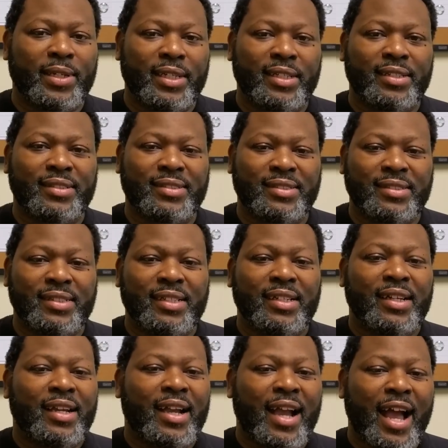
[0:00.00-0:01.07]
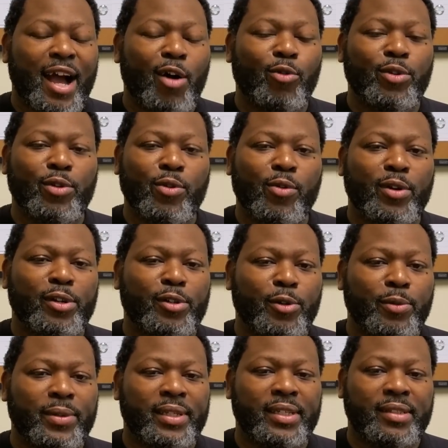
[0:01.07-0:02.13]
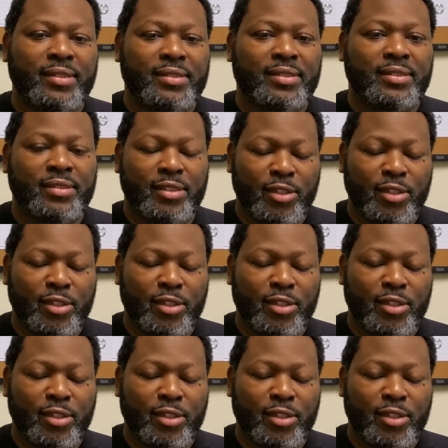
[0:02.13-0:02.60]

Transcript: is how are you going to do these,